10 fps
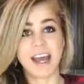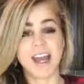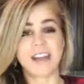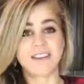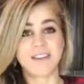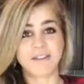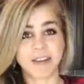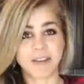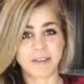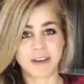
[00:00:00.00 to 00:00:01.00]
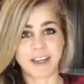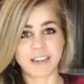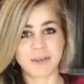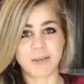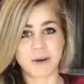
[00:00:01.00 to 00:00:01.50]
and it's an effective way
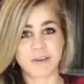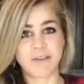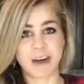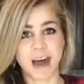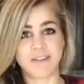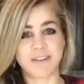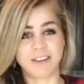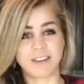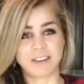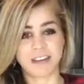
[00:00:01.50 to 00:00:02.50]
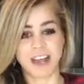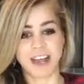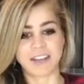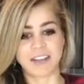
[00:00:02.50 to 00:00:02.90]
to burn fat for the rest of the day.